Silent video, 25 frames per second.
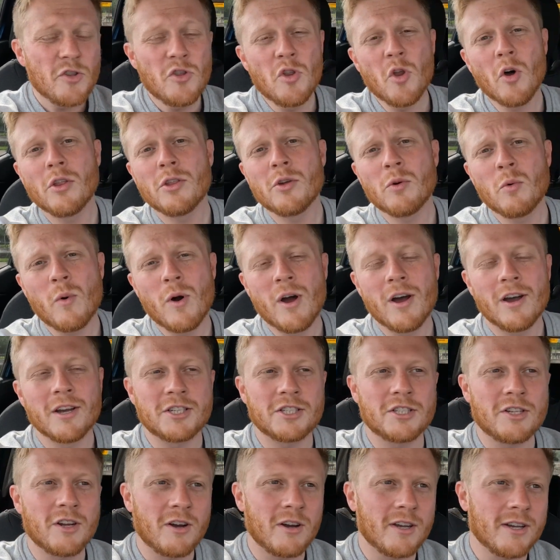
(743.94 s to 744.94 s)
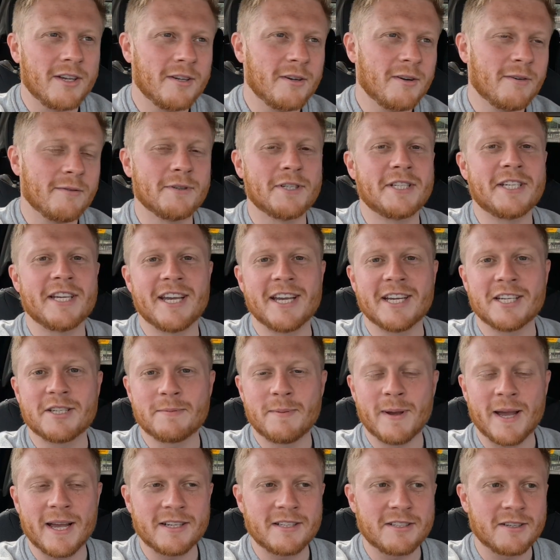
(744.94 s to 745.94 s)
Not the worst start. You'd obviously
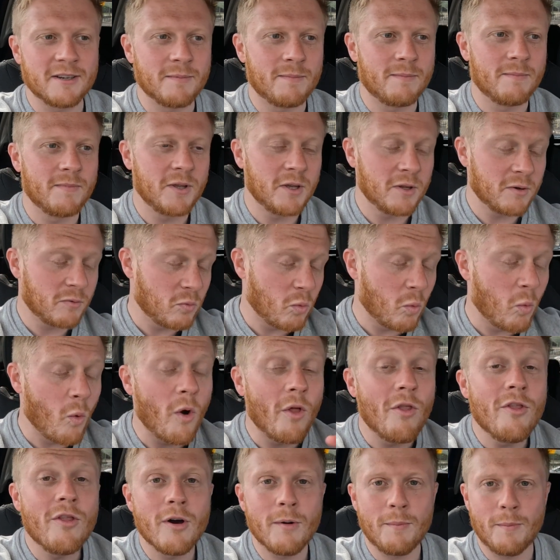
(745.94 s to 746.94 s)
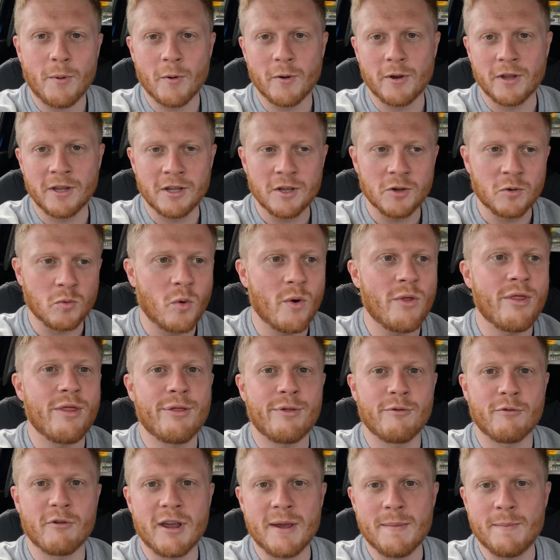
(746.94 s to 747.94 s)
expect to. You'd want a point. You'd
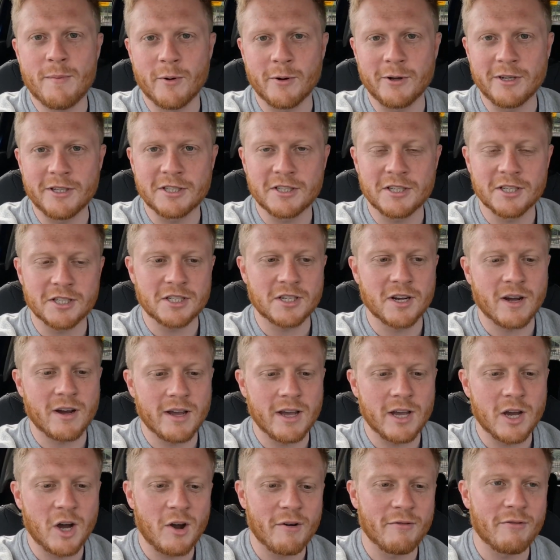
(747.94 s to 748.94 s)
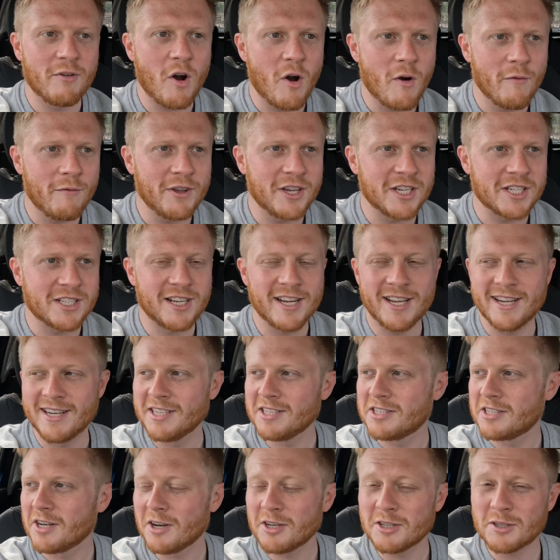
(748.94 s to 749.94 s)
want 3 points to start it off, obviously.
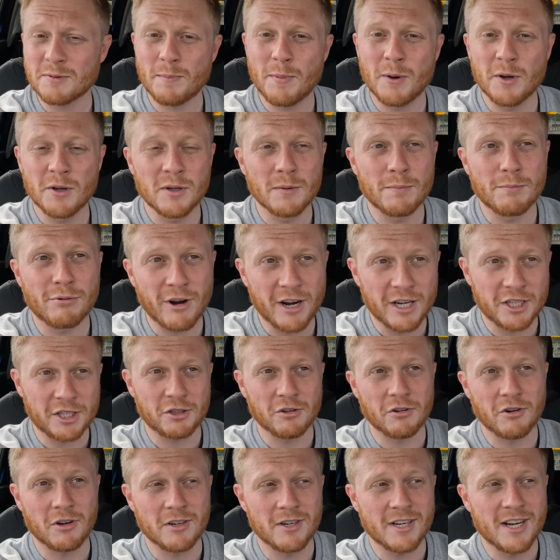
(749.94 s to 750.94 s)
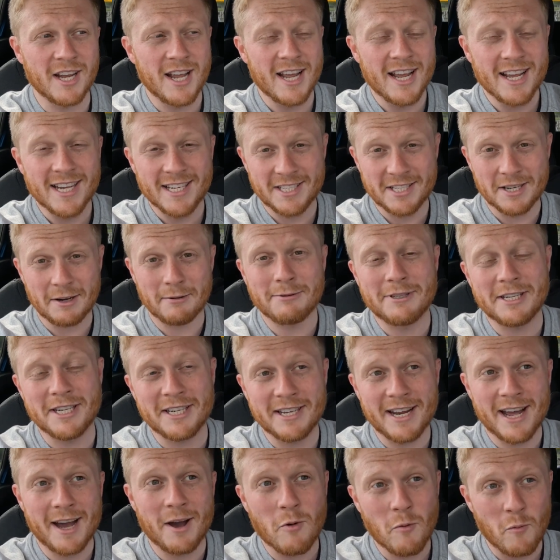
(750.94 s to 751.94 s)
And it does put the pressure on
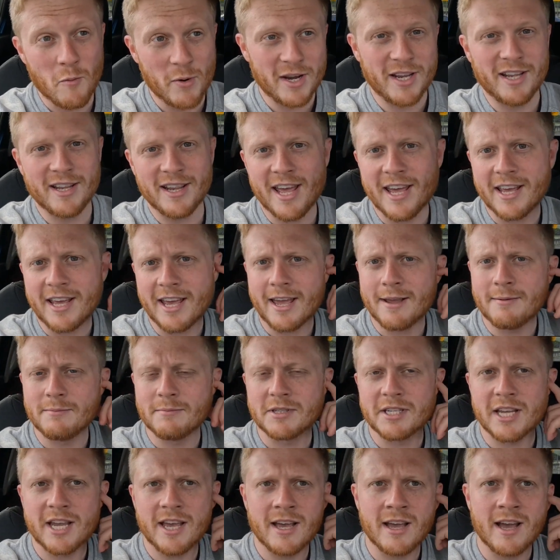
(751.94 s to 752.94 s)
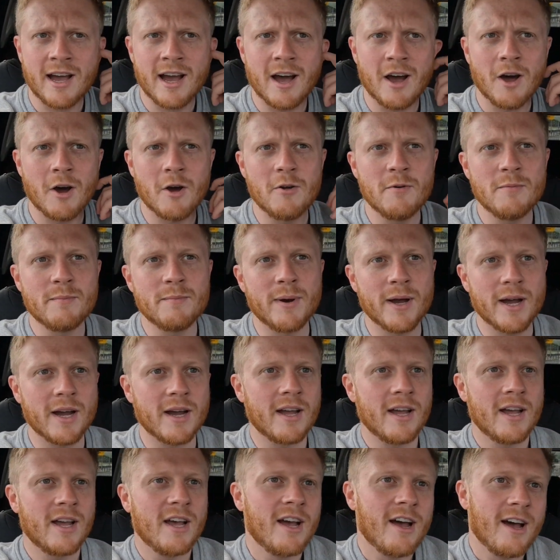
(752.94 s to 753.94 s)
Celtic now winning their games here at home.
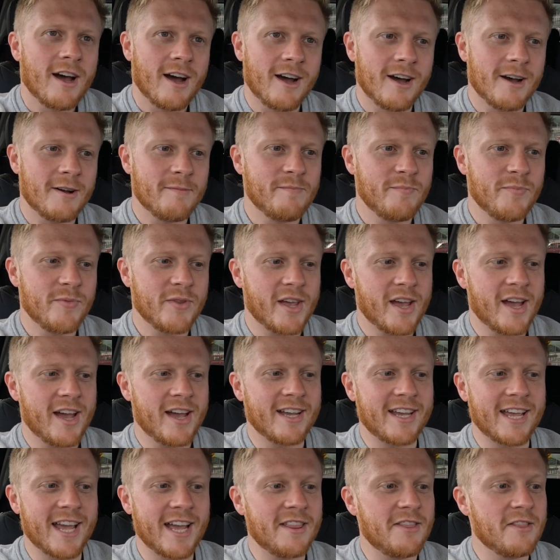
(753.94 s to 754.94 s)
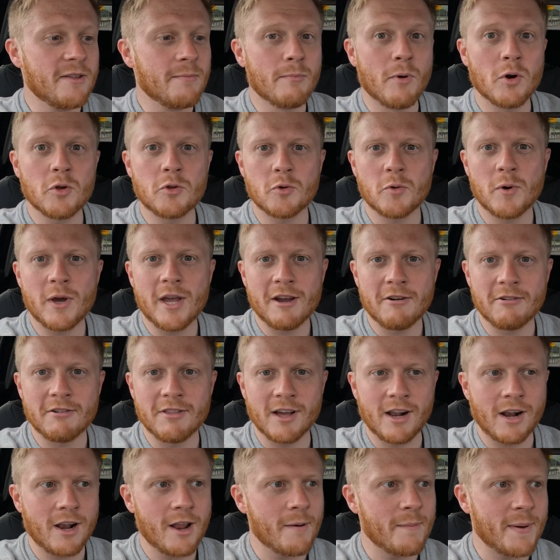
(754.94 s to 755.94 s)
But again, the model here
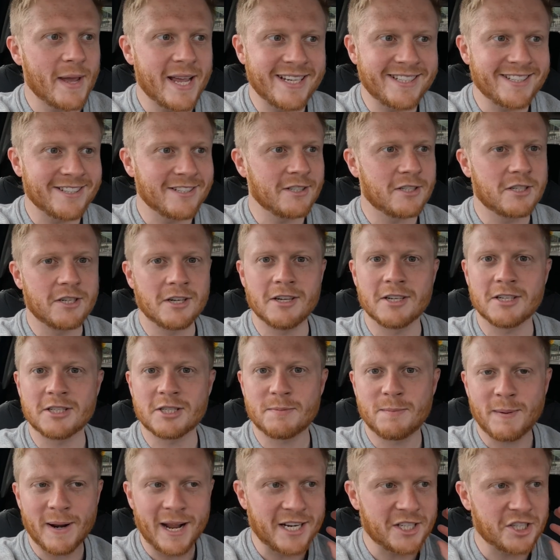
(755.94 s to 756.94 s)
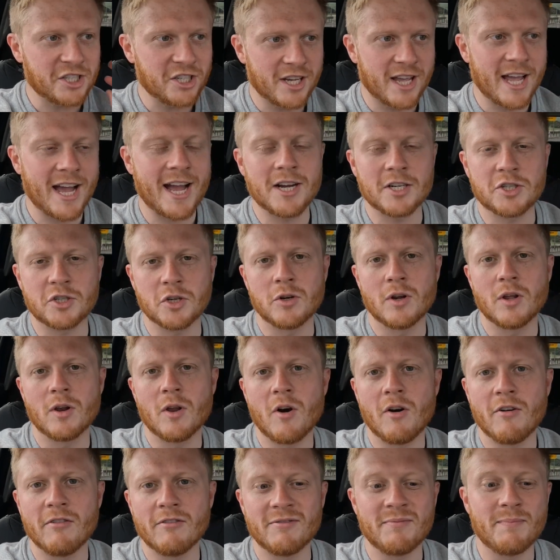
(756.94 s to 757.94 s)
at the club isn't to splash the cash on a
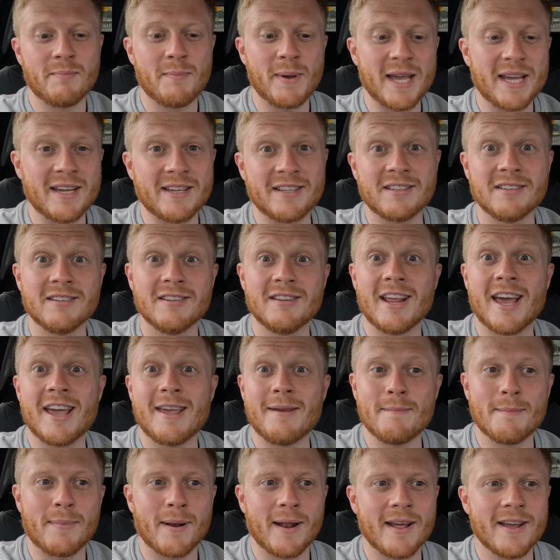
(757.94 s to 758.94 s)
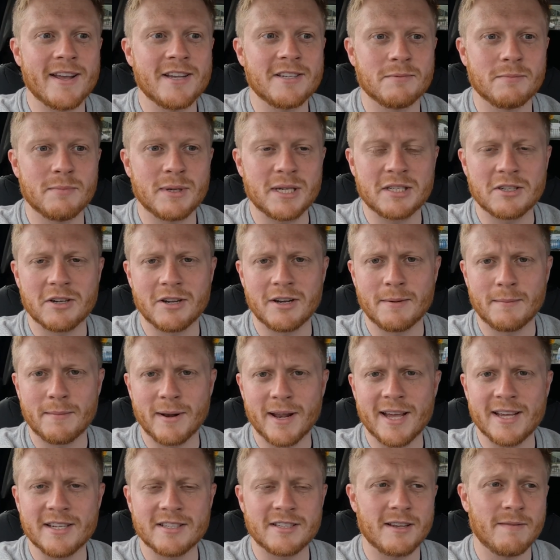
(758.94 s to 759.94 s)
lot of big name players and big signing
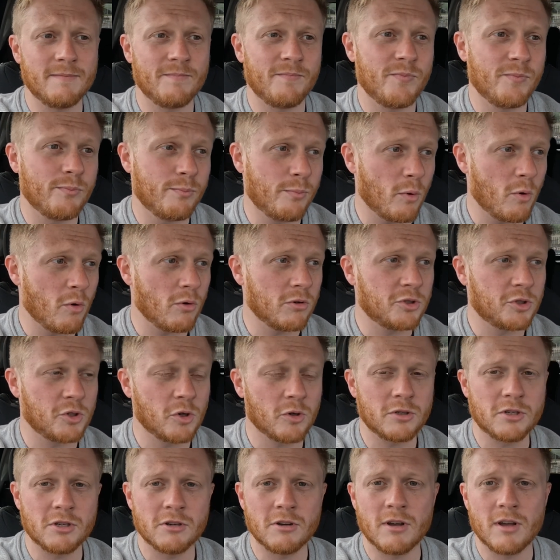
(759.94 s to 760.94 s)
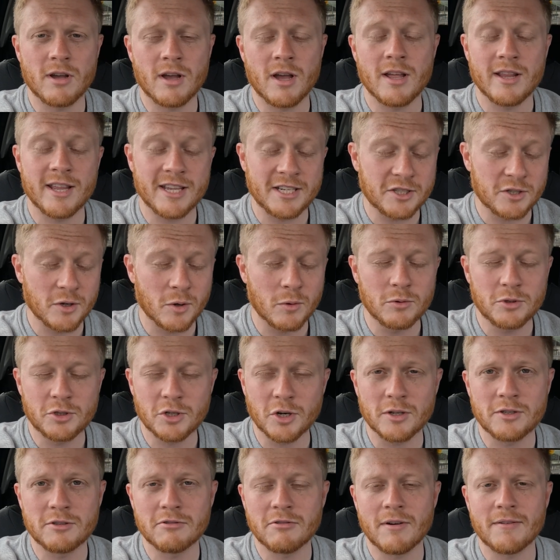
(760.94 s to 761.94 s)
players. They bought Jota. They sold
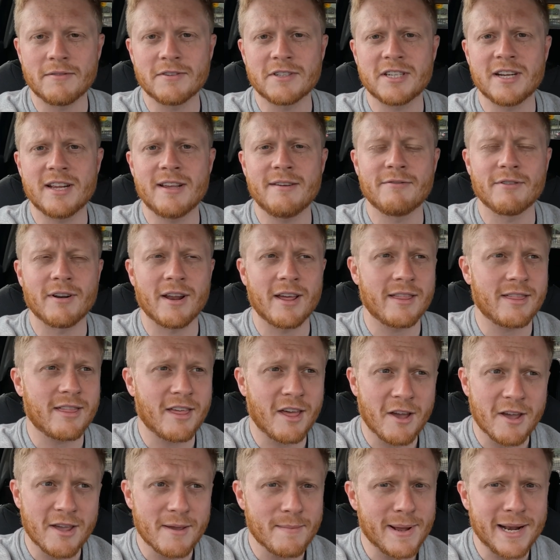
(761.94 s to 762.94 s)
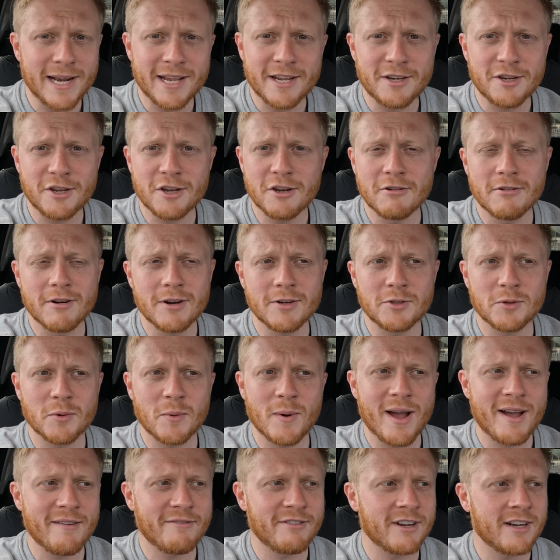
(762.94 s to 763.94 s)
Jota, obviously, for like 30 million euros
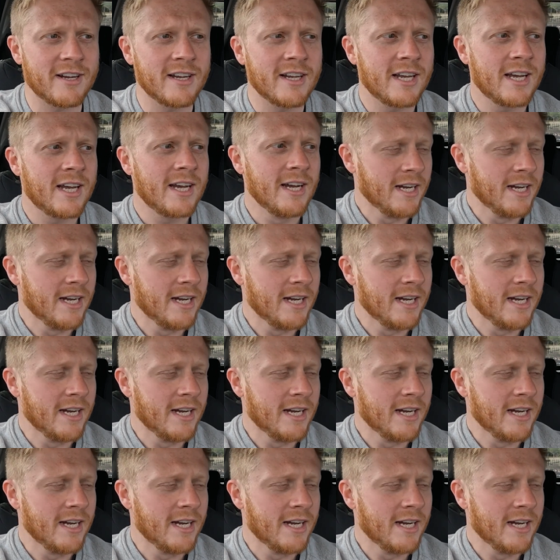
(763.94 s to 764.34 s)
or whatever.